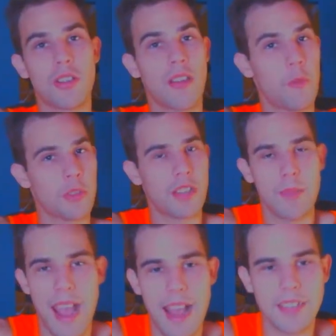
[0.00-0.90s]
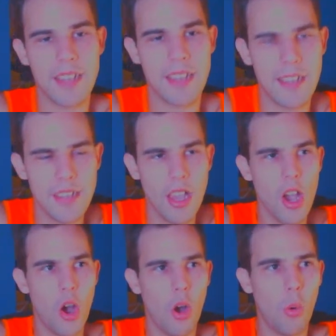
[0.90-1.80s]
everyone's going to be asking is
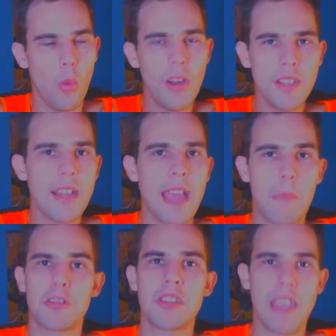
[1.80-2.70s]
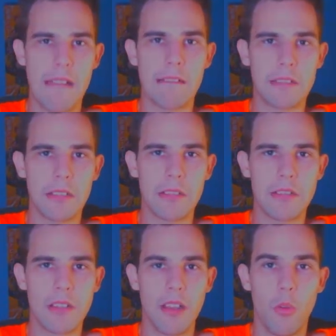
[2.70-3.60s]
what is going to happen to the
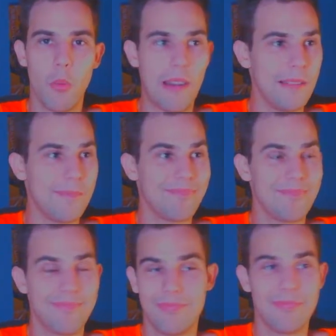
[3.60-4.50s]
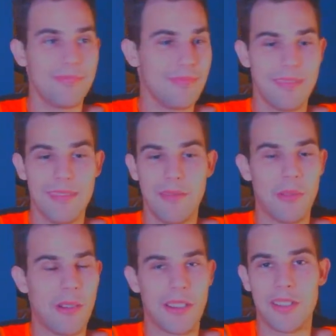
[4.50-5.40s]
characters? Well,
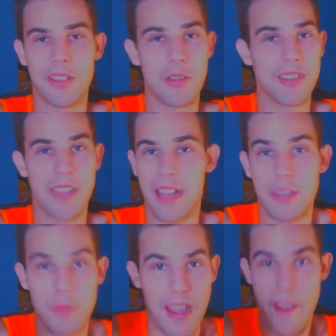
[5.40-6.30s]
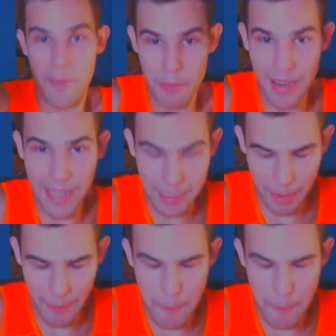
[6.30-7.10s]
we're going to do exactly what everybody has been